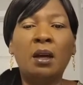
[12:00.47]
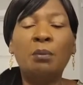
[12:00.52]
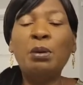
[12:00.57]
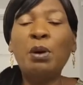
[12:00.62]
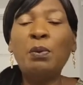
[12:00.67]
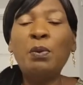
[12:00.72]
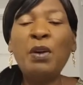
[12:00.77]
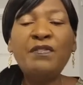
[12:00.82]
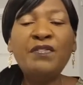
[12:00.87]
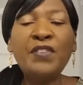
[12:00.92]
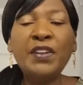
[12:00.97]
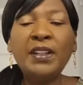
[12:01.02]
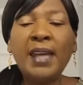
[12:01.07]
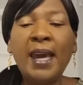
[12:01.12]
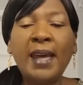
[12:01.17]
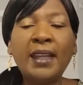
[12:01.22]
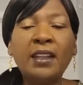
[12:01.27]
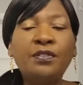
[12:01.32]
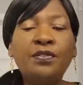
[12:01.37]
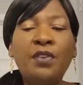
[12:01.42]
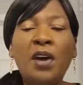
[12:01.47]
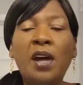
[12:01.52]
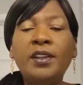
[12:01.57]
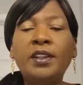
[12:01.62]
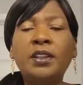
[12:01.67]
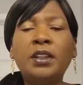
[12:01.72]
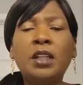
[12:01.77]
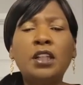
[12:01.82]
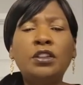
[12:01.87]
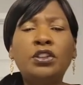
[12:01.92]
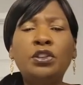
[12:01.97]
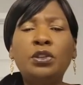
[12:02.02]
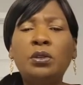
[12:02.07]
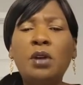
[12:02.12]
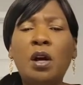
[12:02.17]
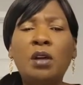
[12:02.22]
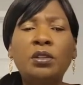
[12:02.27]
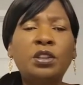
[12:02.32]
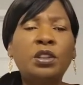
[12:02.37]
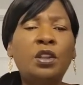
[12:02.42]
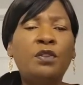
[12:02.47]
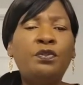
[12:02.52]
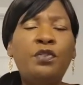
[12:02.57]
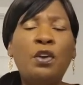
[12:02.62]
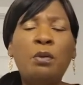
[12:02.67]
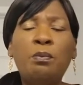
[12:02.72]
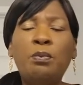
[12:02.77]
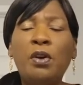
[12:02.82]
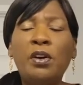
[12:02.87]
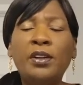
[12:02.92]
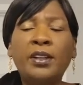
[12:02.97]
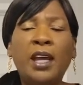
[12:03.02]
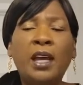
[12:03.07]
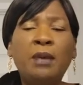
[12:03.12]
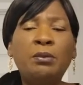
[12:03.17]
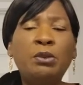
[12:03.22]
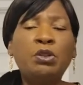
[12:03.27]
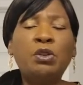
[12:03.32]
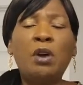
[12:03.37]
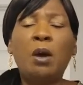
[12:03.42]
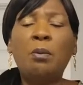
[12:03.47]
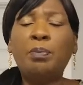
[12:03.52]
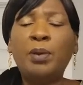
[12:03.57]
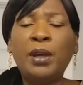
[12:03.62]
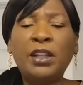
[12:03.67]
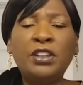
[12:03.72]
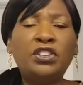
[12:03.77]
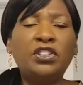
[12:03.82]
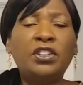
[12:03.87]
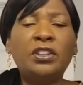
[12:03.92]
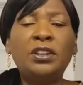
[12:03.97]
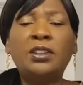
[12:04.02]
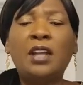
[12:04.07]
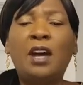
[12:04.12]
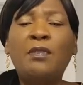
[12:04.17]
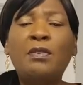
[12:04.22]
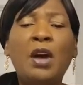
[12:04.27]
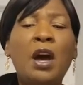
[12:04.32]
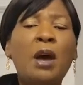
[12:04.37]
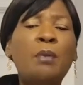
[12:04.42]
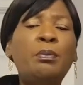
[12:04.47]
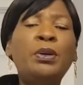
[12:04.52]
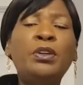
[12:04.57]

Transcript: But we're fanatic for other things. You go to a football game, you're going to paint yourself,